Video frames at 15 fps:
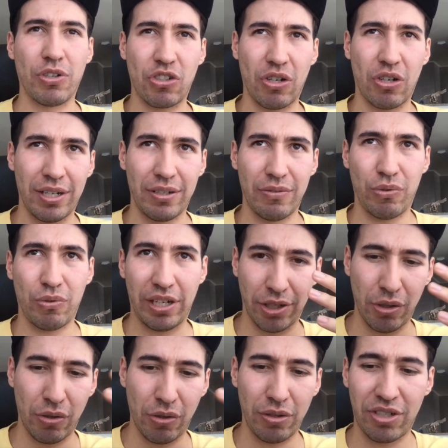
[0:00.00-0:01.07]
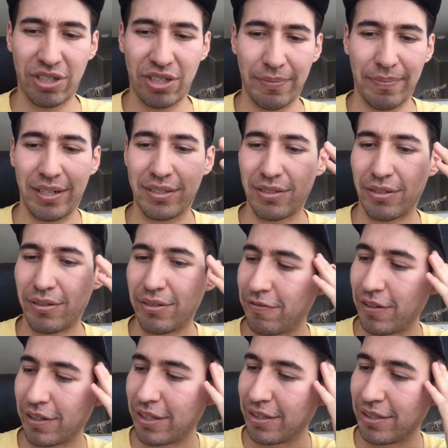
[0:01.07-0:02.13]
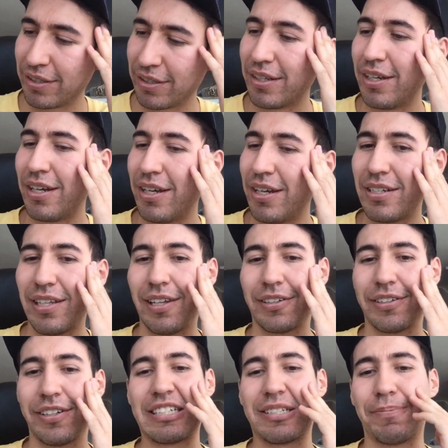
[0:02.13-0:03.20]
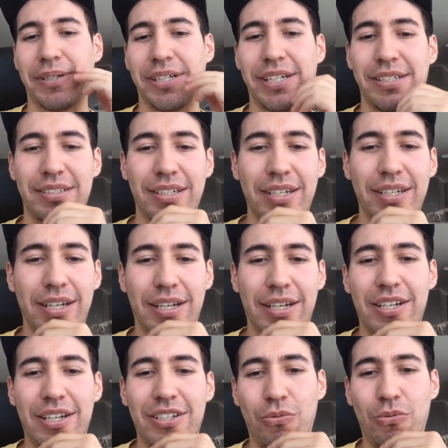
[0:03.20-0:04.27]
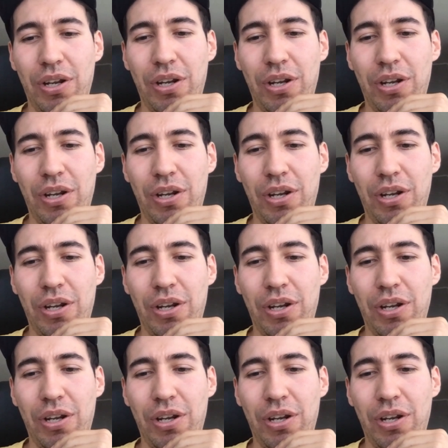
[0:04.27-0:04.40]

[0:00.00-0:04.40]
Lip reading: So that's why we learn all this shit, man. It's a learning experience.